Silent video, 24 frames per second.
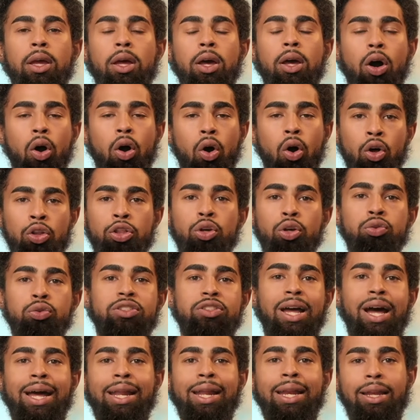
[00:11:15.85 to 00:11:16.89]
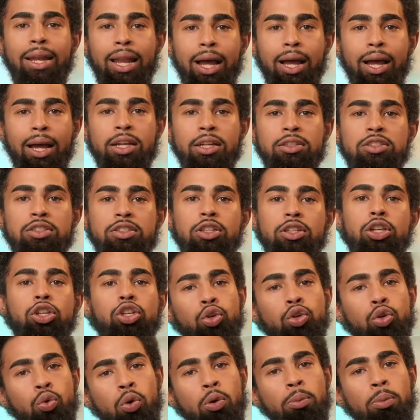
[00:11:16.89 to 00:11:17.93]
on those dotted lines, you
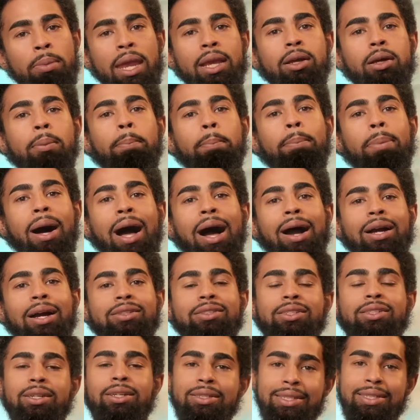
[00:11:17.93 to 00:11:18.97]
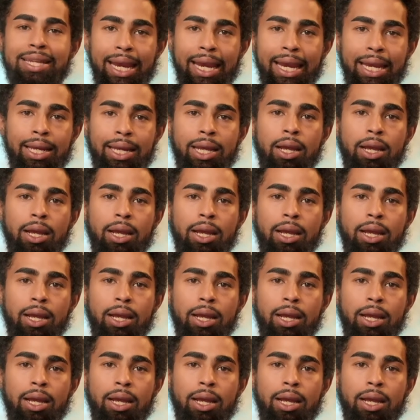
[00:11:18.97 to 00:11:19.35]
will make a box containing